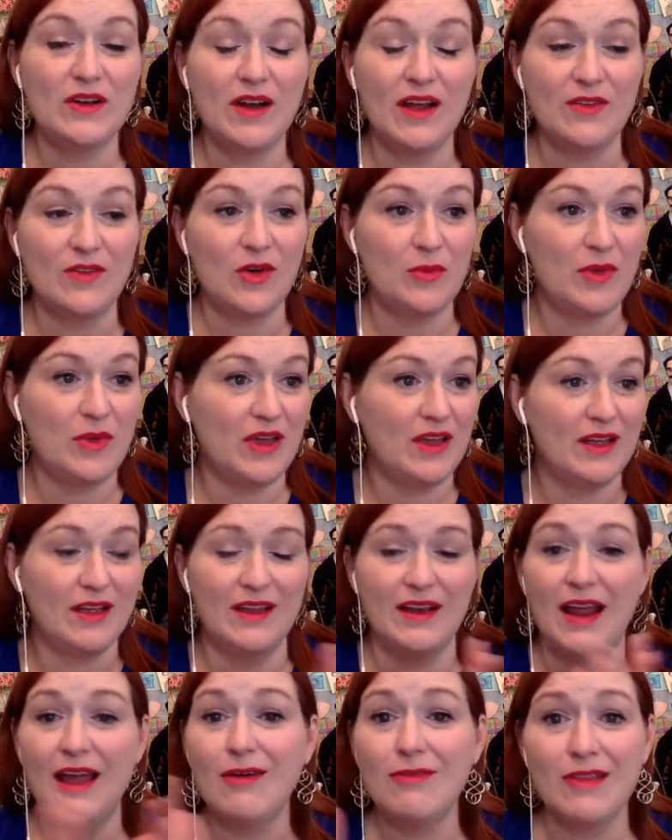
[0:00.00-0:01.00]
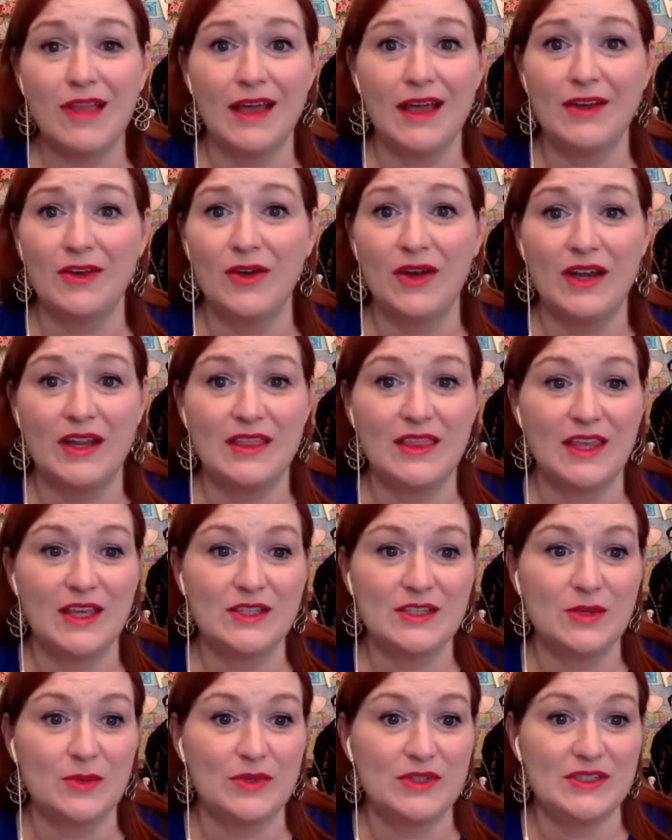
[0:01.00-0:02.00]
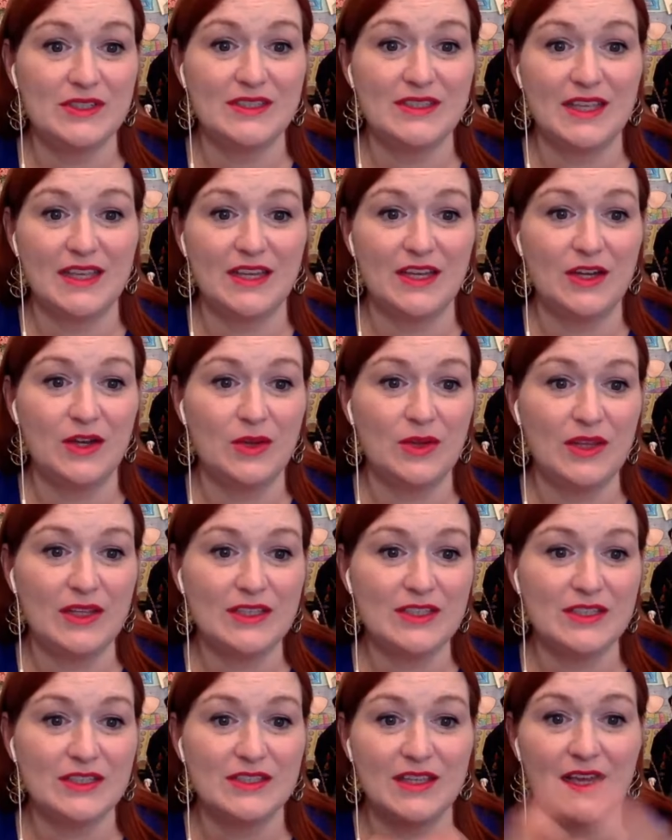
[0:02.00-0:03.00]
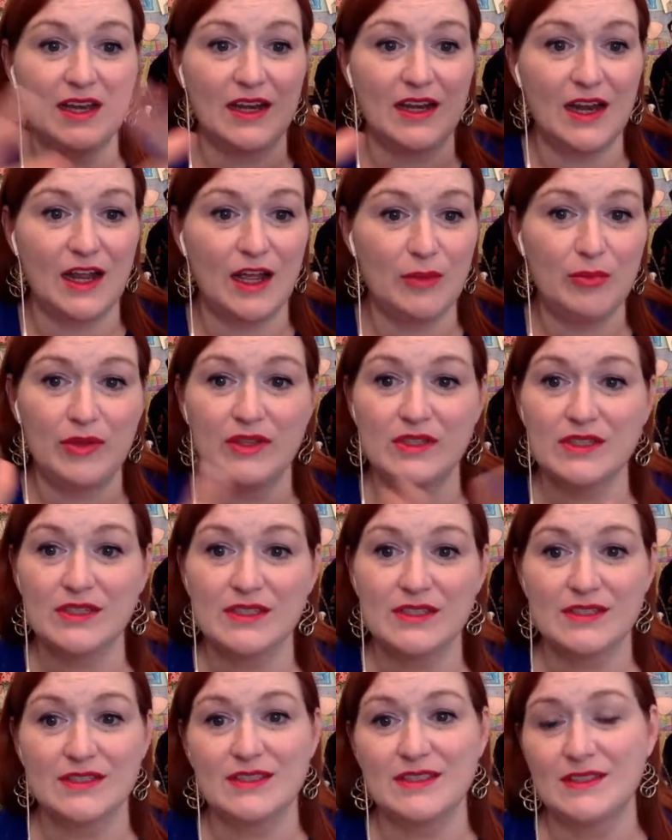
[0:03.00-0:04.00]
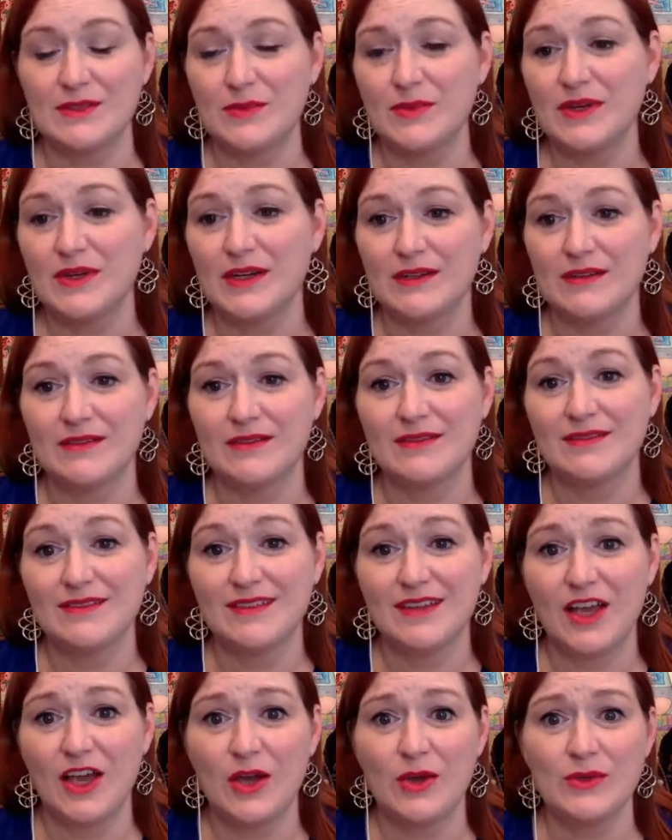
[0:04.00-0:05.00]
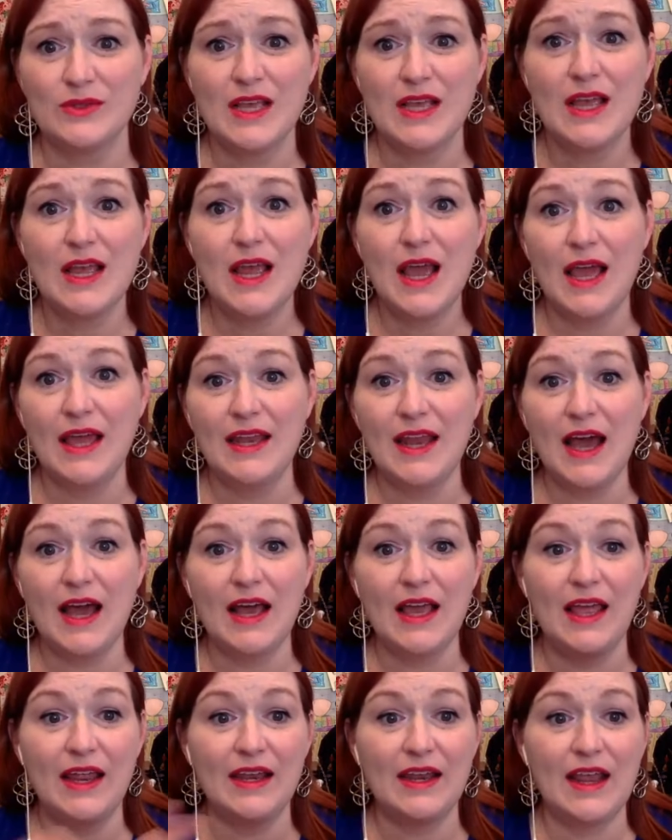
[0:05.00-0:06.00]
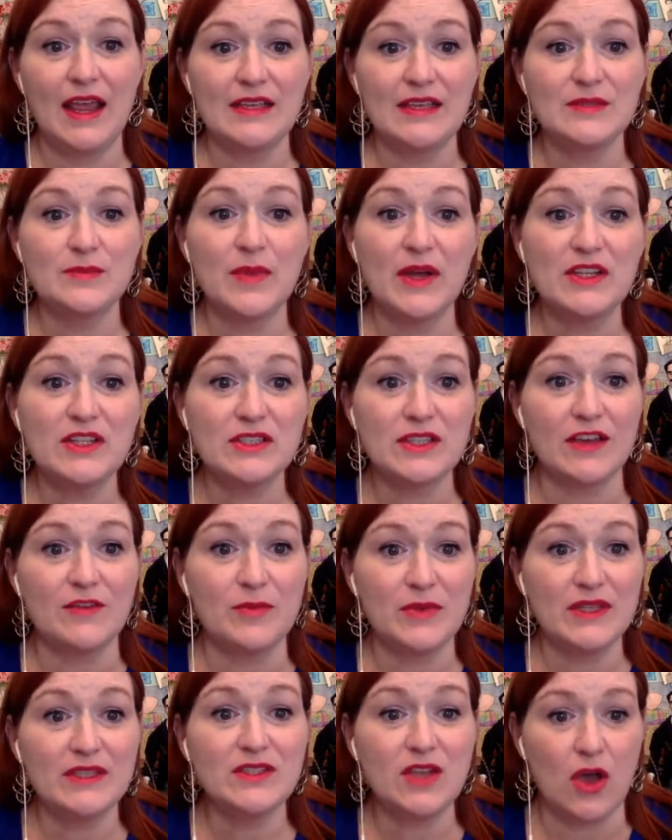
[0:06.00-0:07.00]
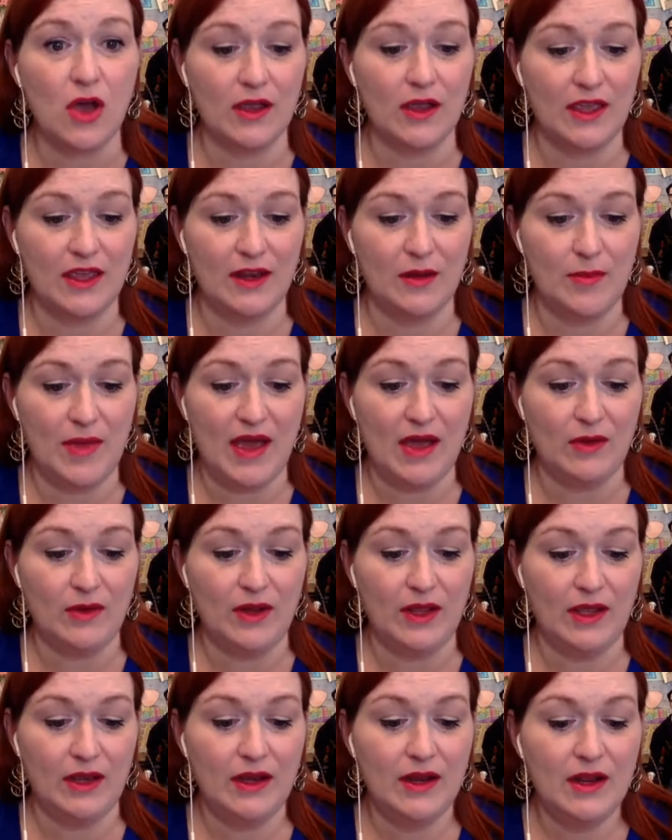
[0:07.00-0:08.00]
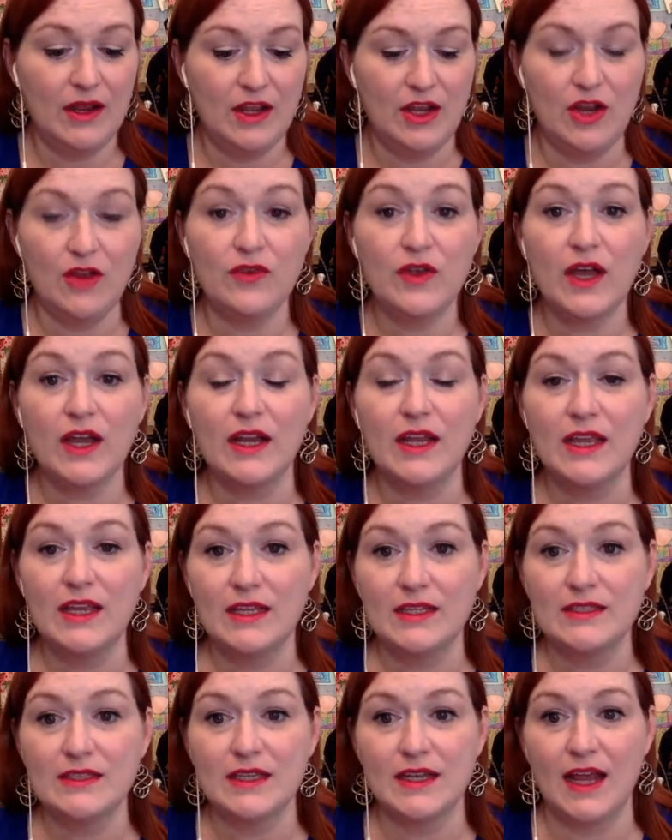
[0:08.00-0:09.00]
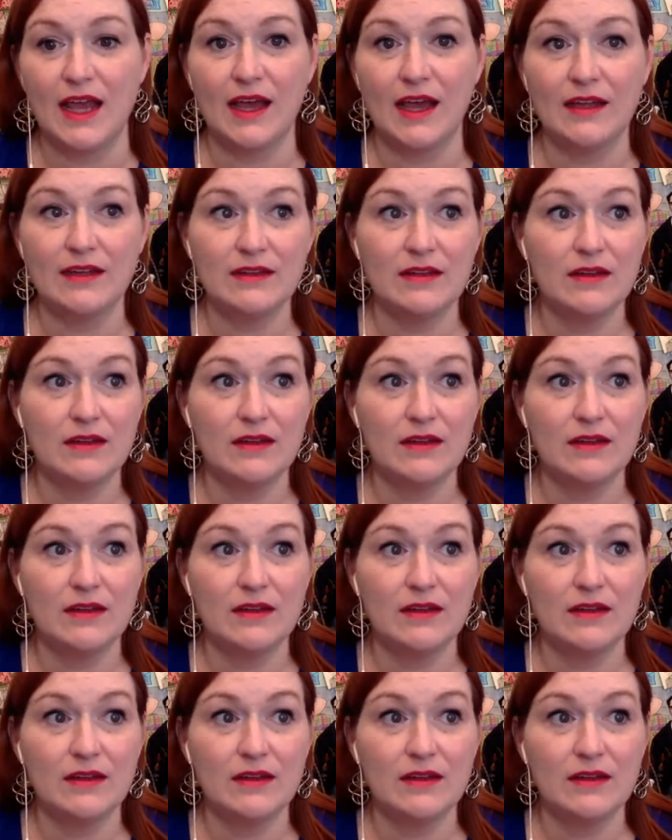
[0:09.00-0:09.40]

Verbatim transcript: have a, a, an outline or anything. So we just said, you know, let's just set it up and just see where it goes. And and as much as I've been talking about it, you know, I've kind of hinted at